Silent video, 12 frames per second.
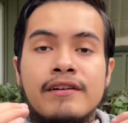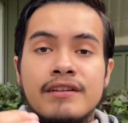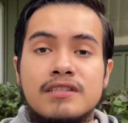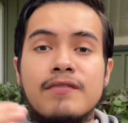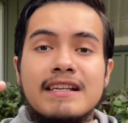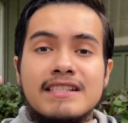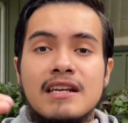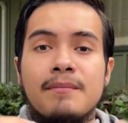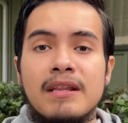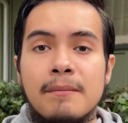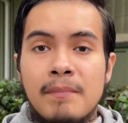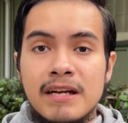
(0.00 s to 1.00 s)
Now, this fight is going to be
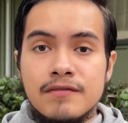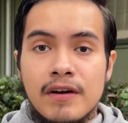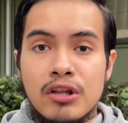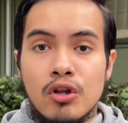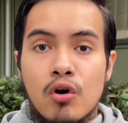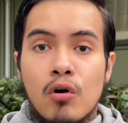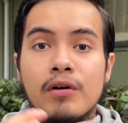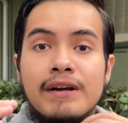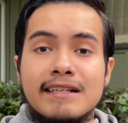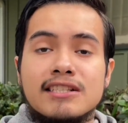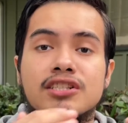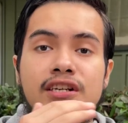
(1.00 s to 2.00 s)
the best fight on the court
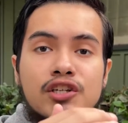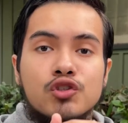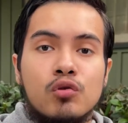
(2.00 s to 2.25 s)
next to Terrence